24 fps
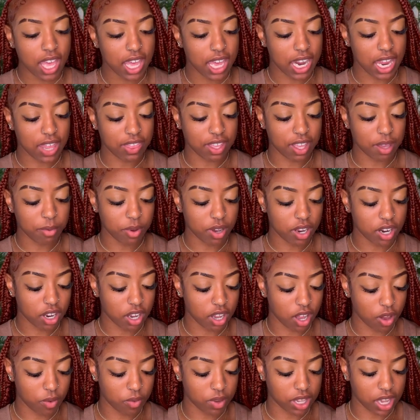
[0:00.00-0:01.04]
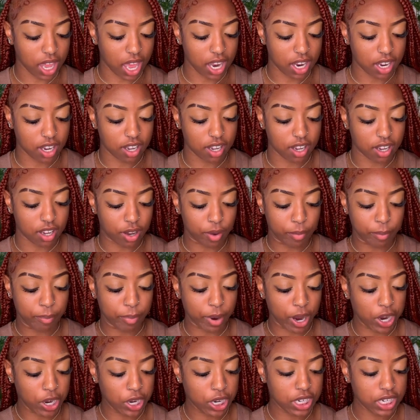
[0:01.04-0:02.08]
And I think I'm gonna go with like a
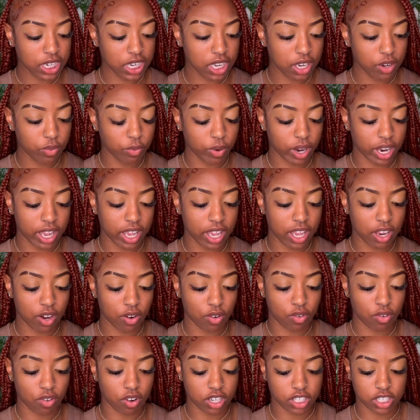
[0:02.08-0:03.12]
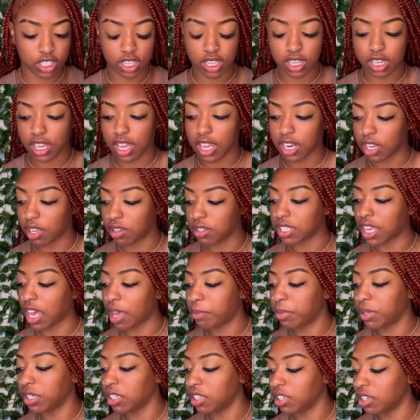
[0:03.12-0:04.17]
burgundy, red, orange, and yellow
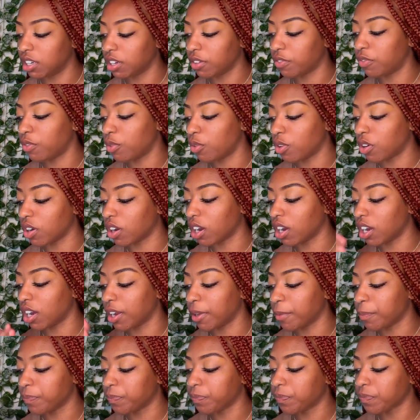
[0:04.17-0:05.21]
type of look for